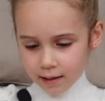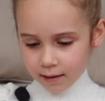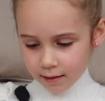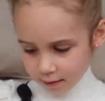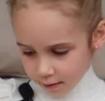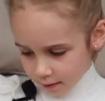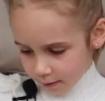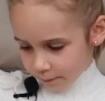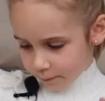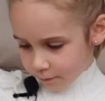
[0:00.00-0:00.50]
it
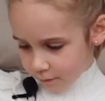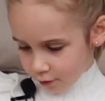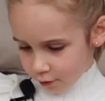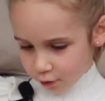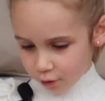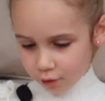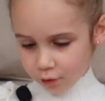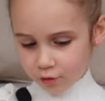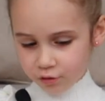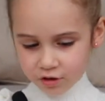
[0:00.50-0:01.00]
up, the
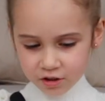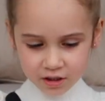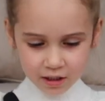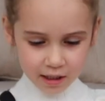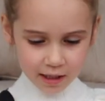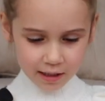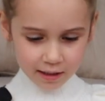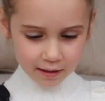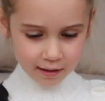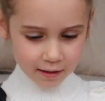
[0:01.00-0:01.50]
whole
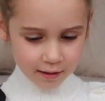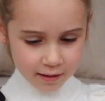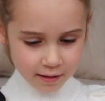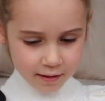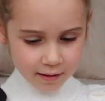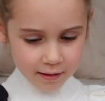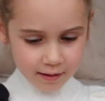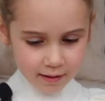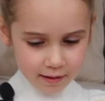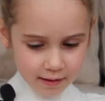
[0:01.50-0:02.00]
set,
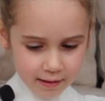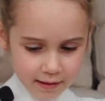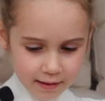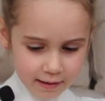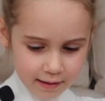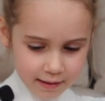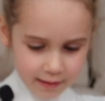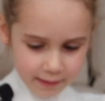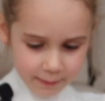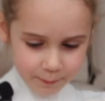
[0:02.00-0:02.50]

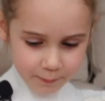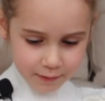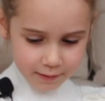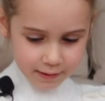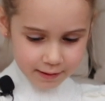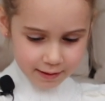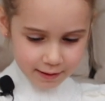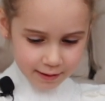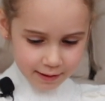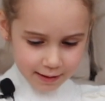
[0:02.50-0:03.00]
and I put
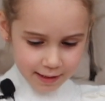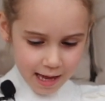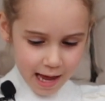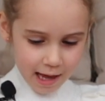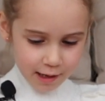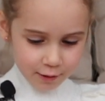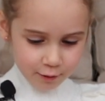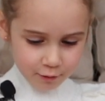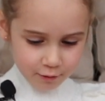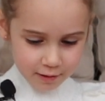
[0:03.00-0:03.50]
the
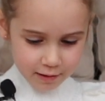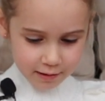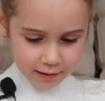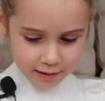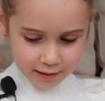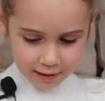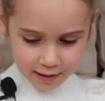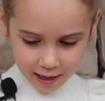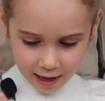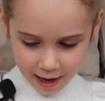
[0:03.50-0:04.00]
ladder on the
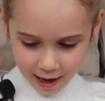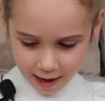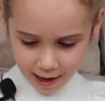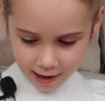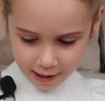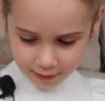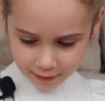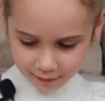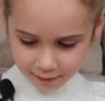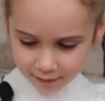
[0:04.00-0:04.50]

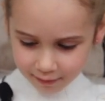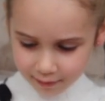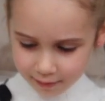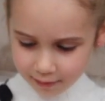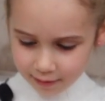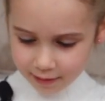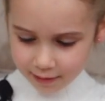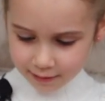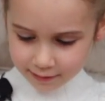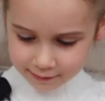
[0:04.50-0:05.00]
car,
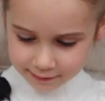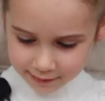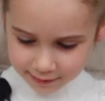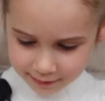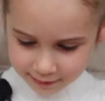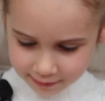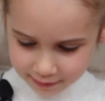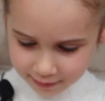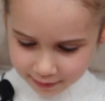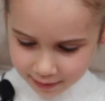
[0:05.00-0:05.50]
and
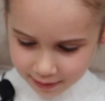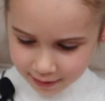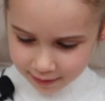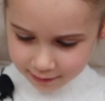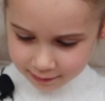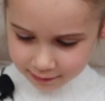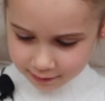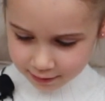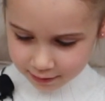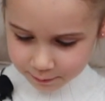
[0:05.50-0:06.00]
she's
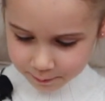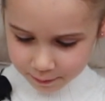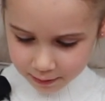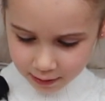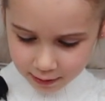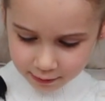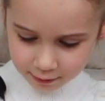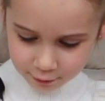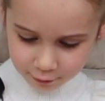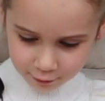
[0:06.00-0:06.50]

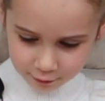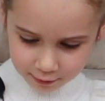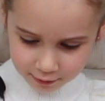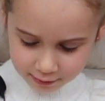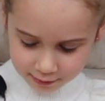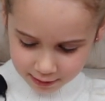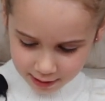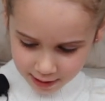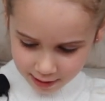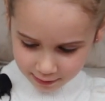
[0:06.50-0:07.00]
playing her
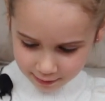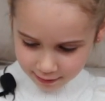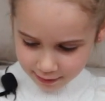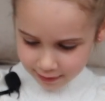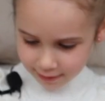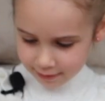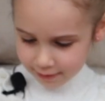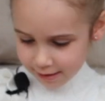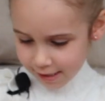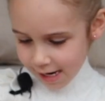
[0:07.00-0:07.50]
guitar.
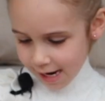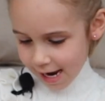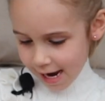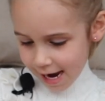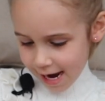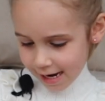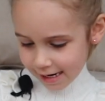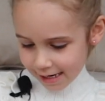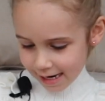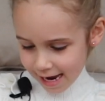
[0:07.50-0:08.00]
Yeah,
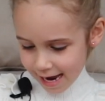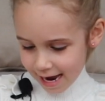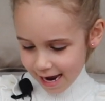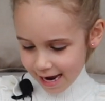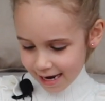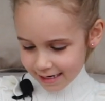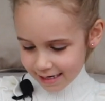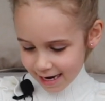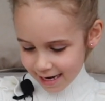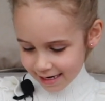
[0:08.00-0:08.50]
yeah,
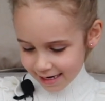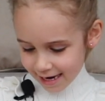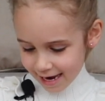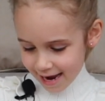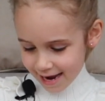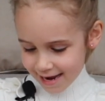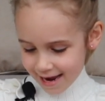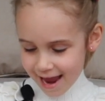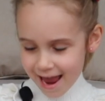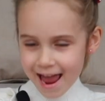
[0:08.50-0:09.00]
yeah,
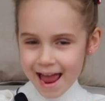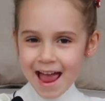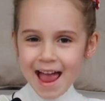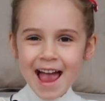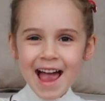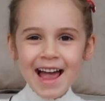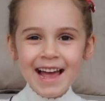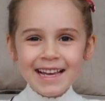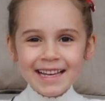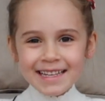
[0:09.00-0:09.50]
yeah,
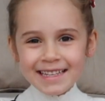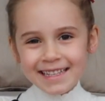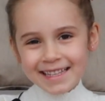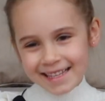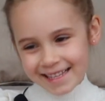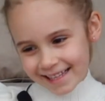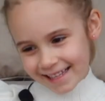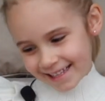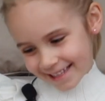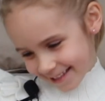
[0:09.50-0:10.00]

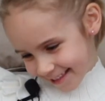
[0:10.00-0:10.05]
yeah.